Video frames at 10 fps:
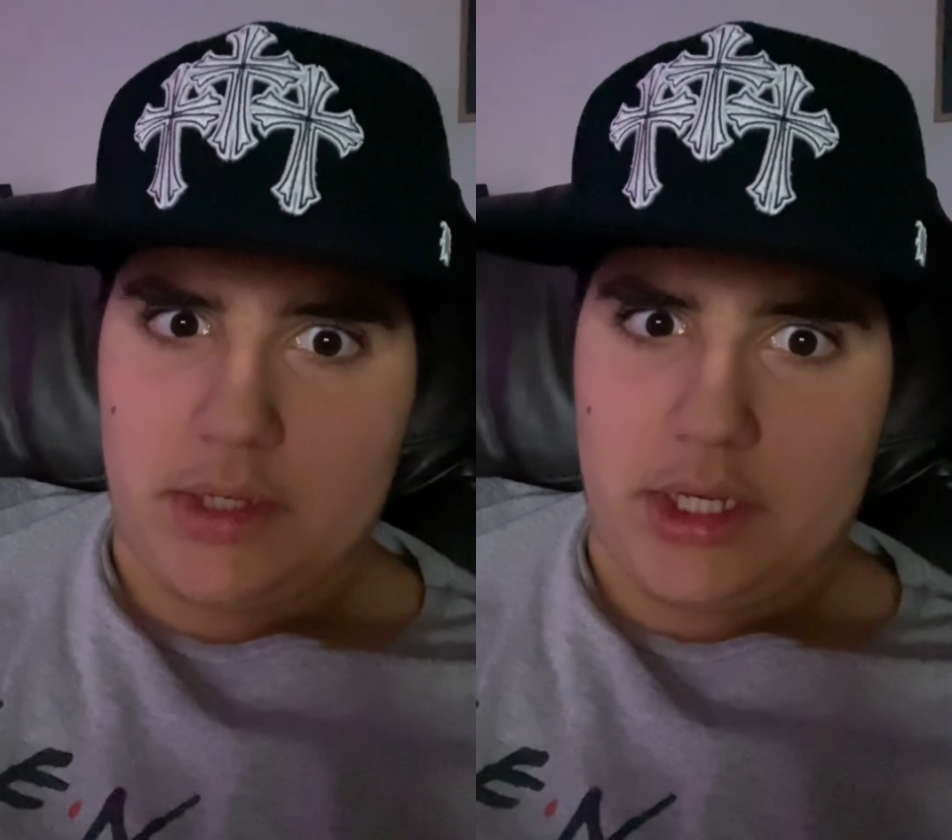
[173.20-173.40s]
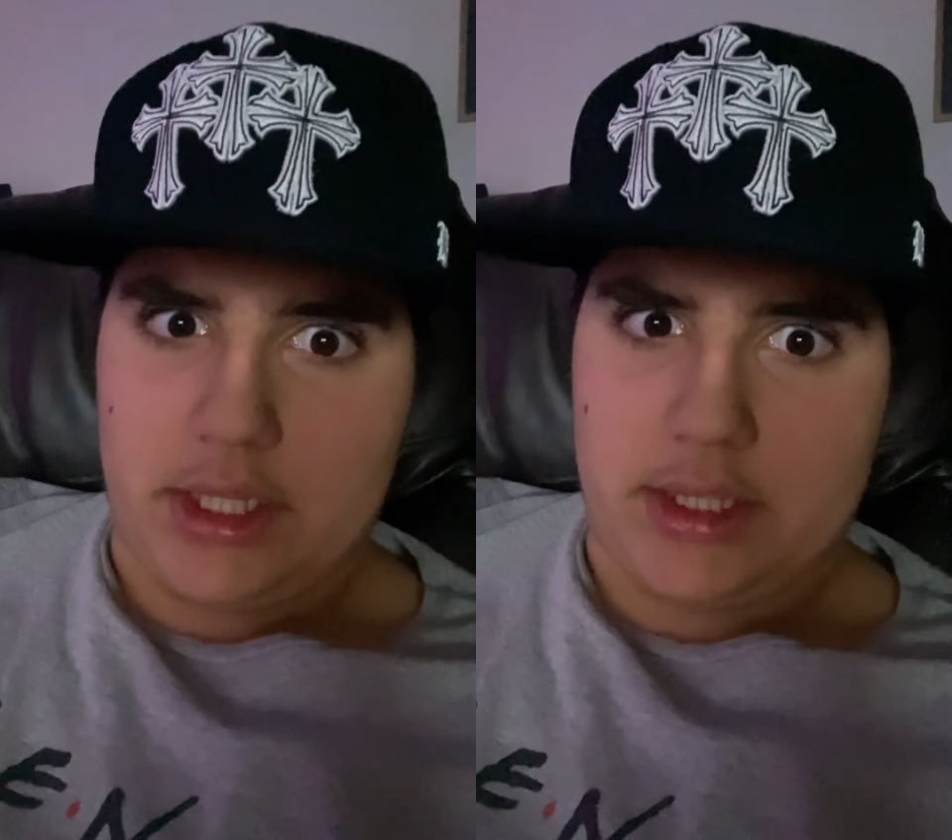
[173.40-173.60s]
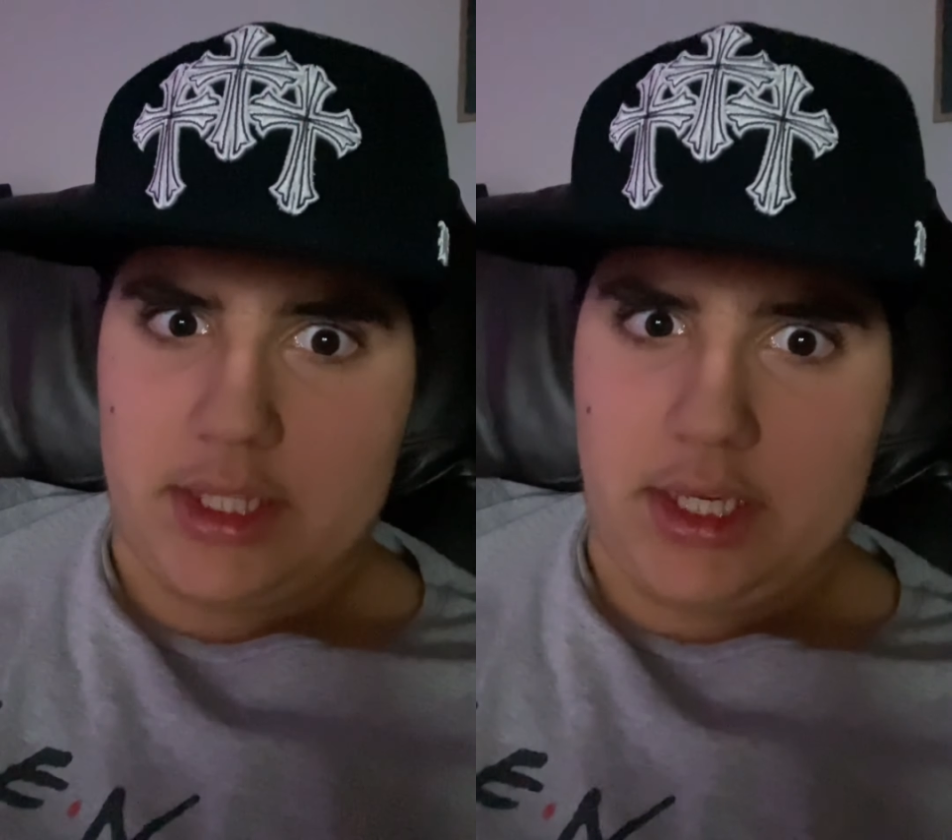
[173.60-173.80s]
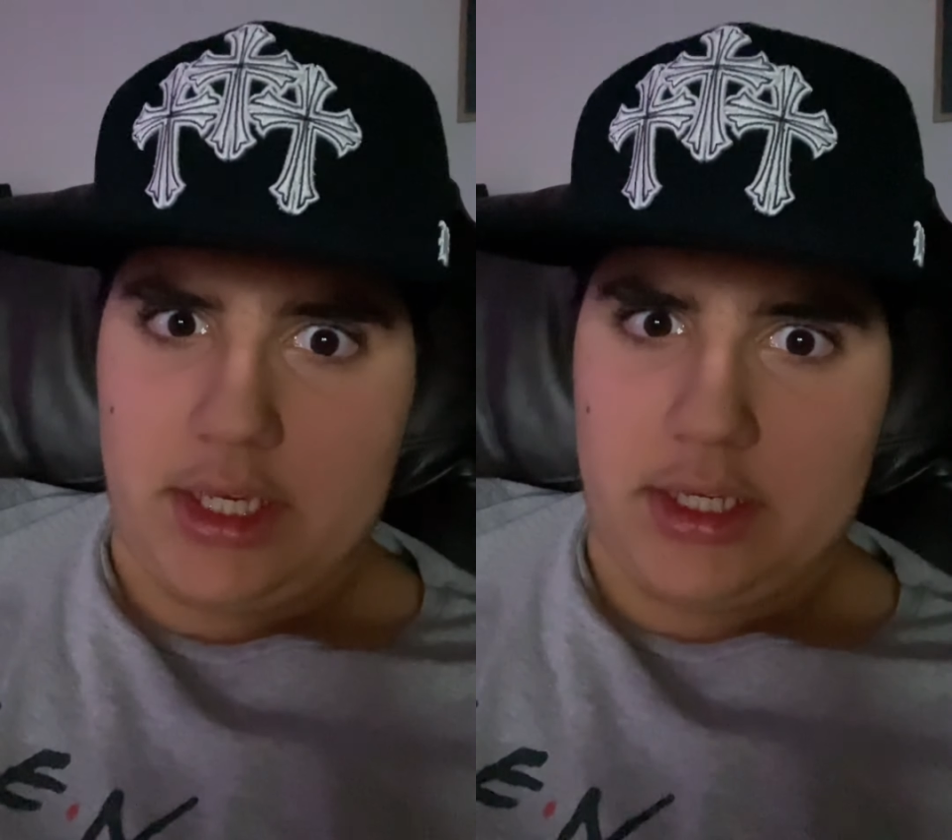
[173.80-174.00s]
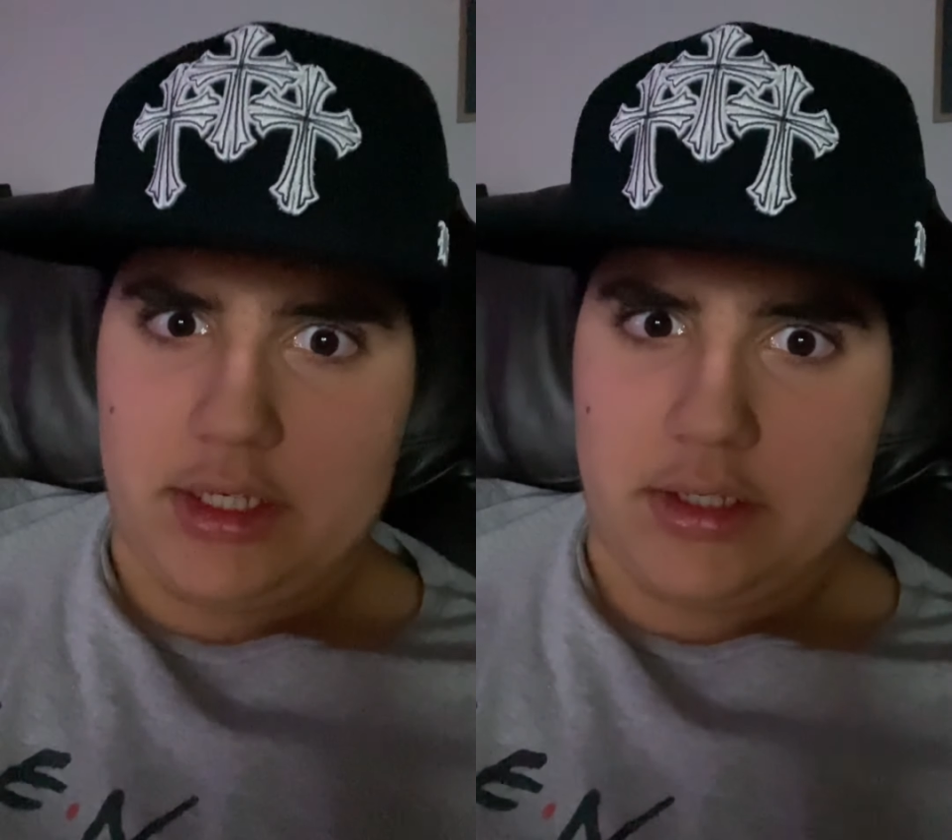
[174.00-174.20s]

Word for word: I think